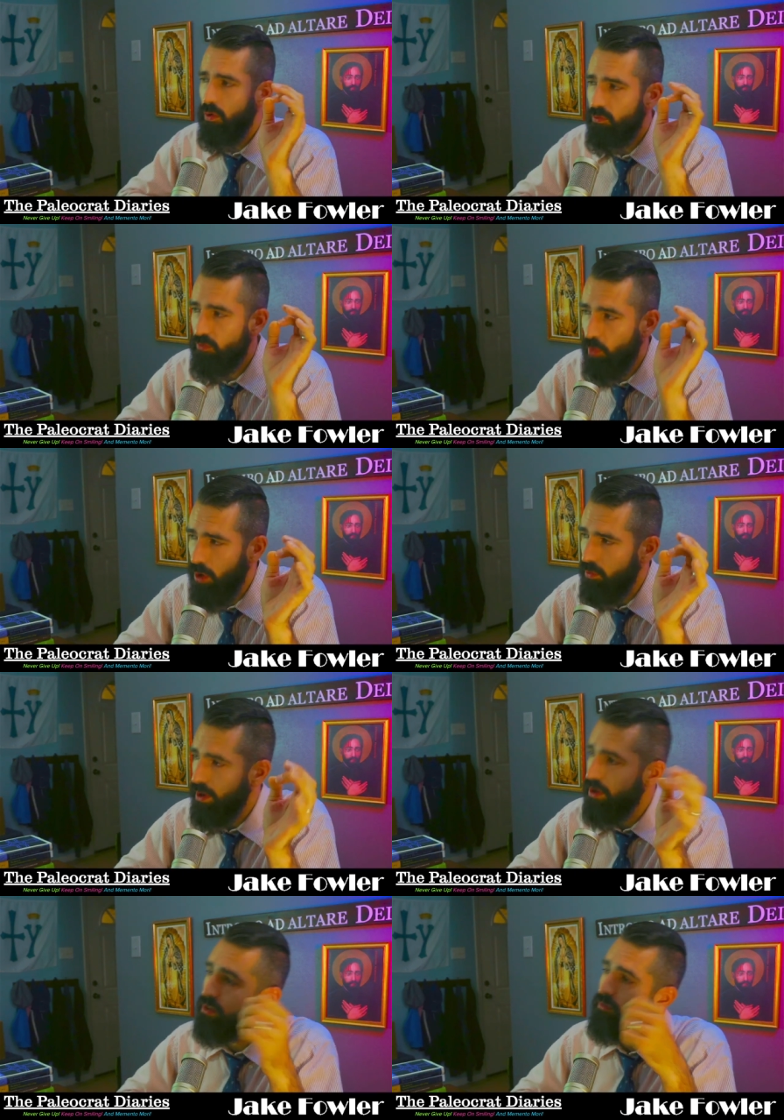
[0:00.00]

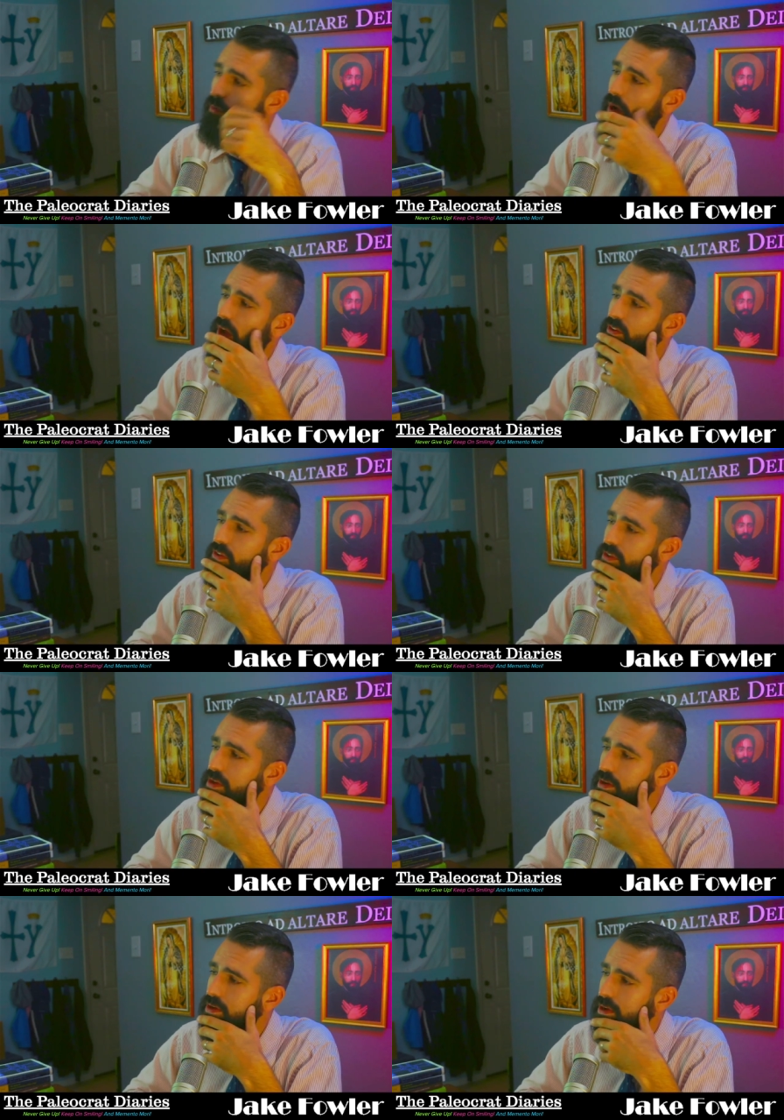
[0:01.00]
forerunners of apostasy,
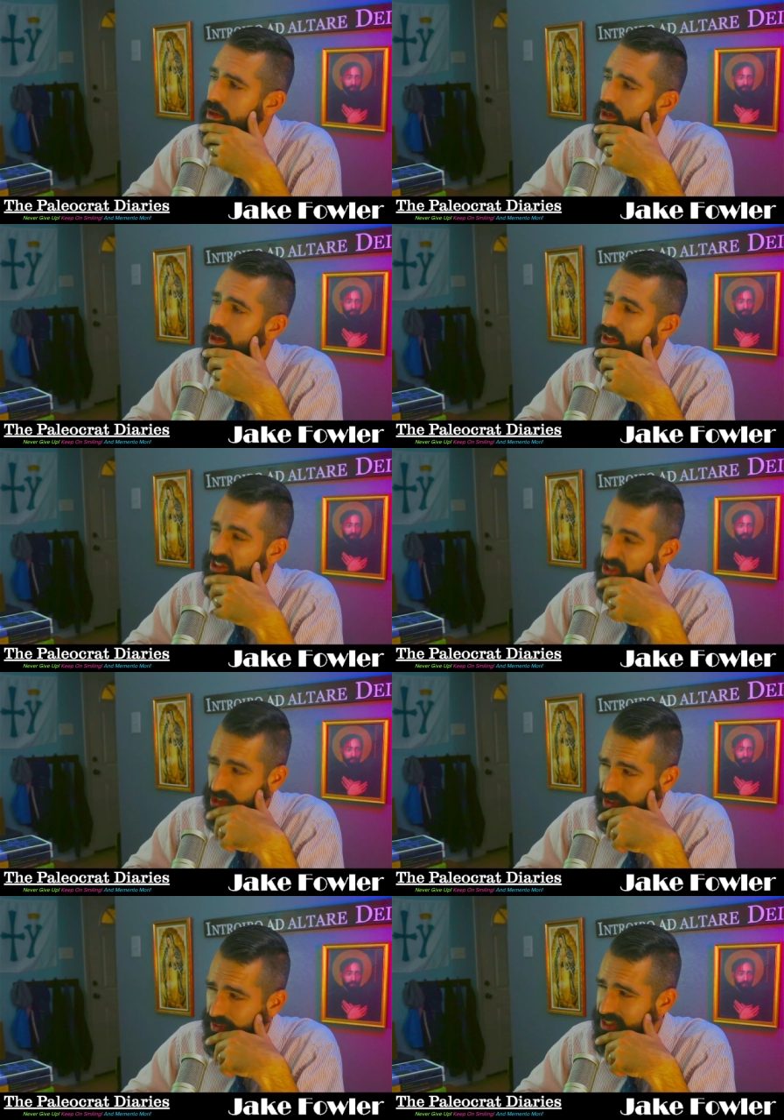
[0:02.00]

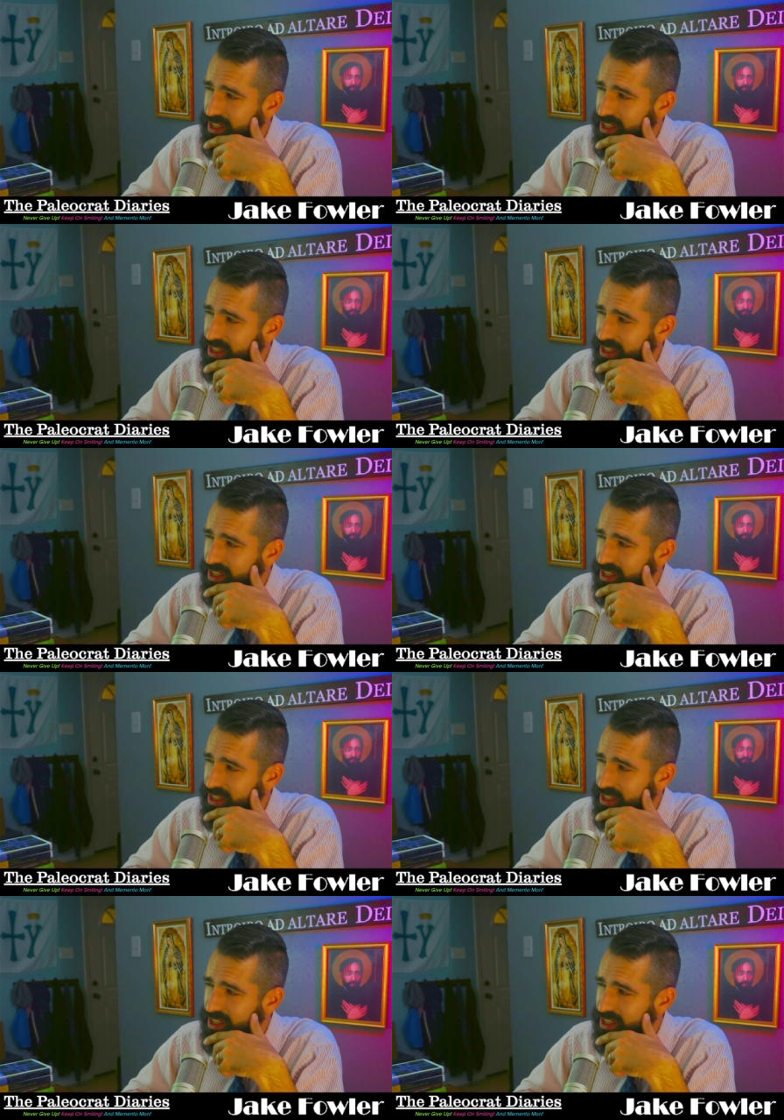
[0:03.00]
servants